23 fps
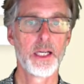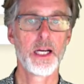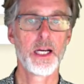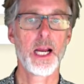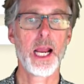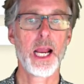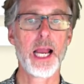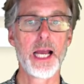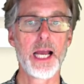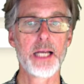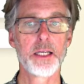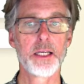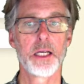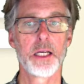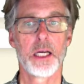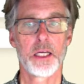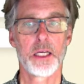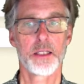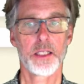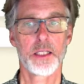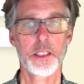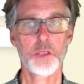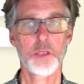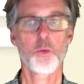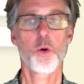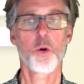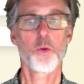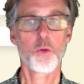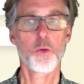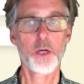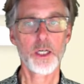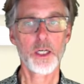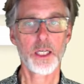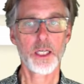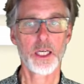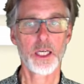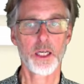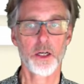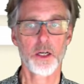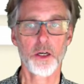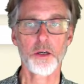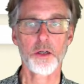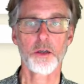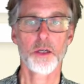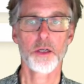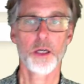And this will work
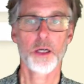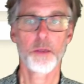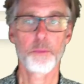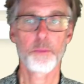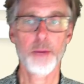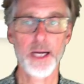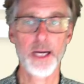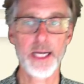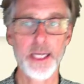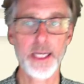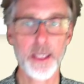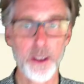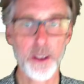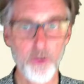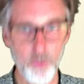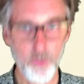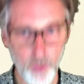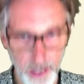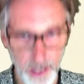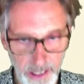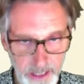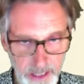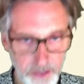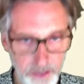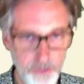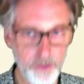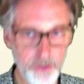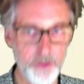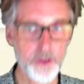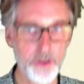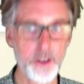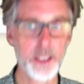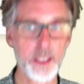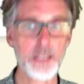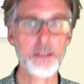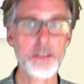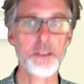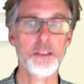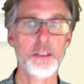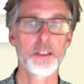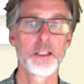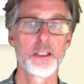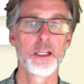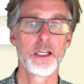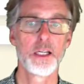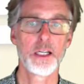here by running through the list
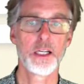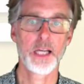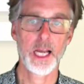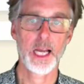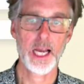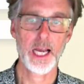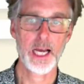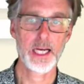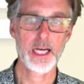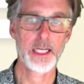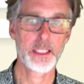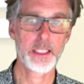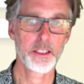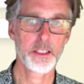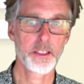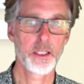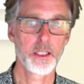and